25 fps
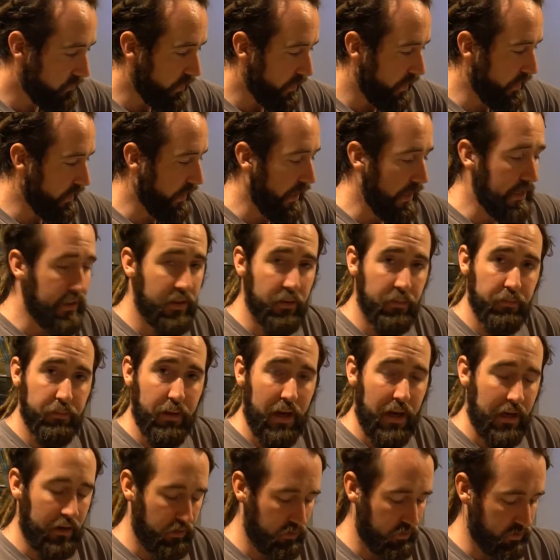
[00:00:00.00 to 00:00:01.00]
Laid them
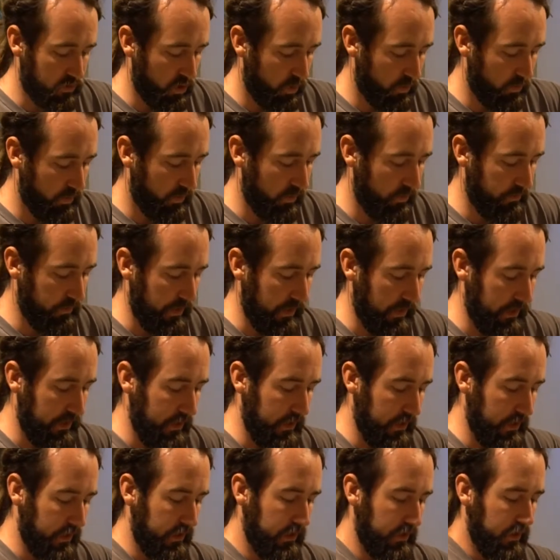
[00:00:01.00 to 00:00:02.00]
back on top of the
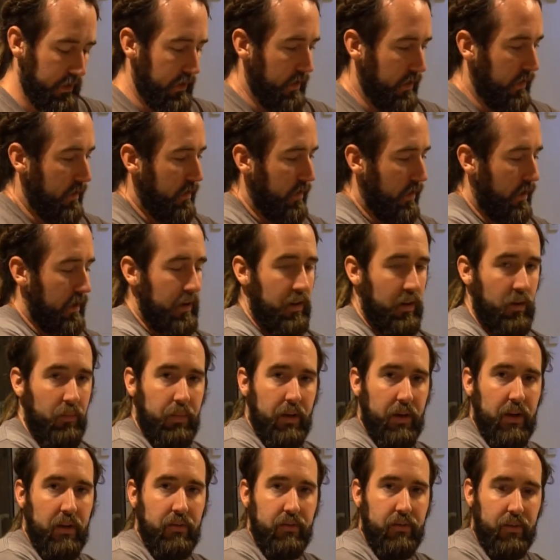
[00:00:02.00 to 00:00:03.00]
media, like a little
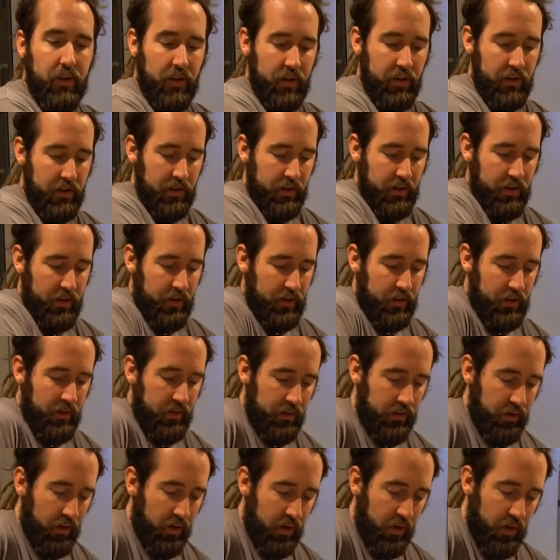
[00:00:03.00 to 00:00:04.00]
bit of a,
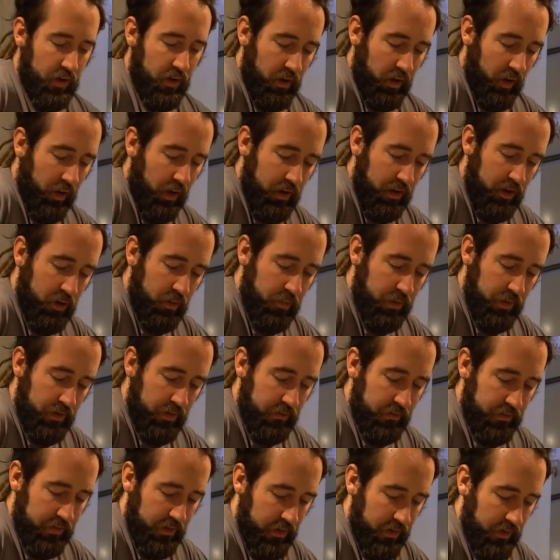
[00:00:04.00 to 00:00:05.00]
I don't know, like a little bit
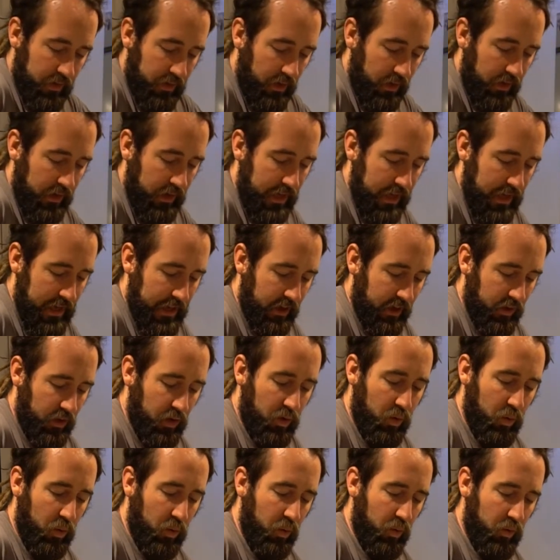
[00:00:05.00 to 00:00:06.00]
of like laying a
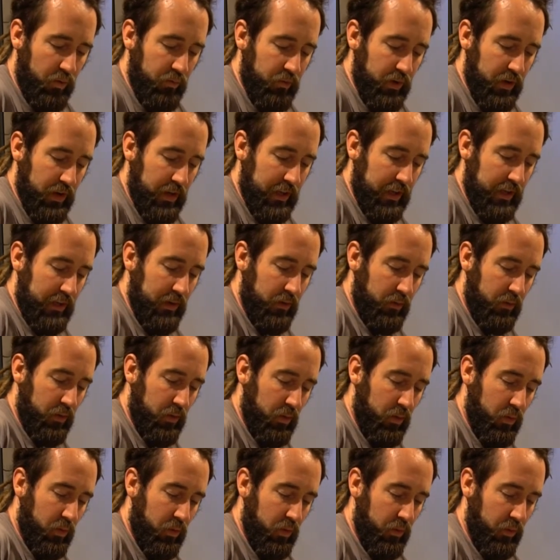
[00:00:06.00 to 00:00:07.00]
lawn, really, a little
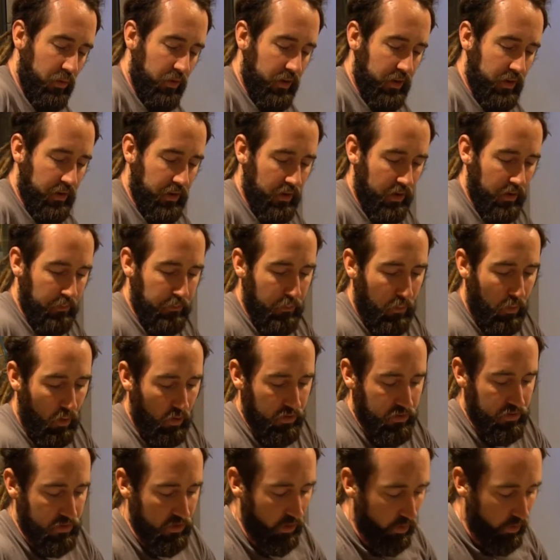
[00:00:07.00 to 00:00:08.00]
lawn, a
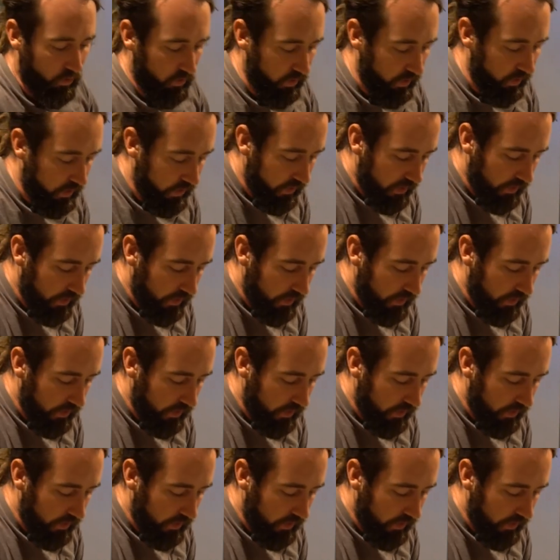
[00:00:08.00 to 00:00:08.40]
moss lawn.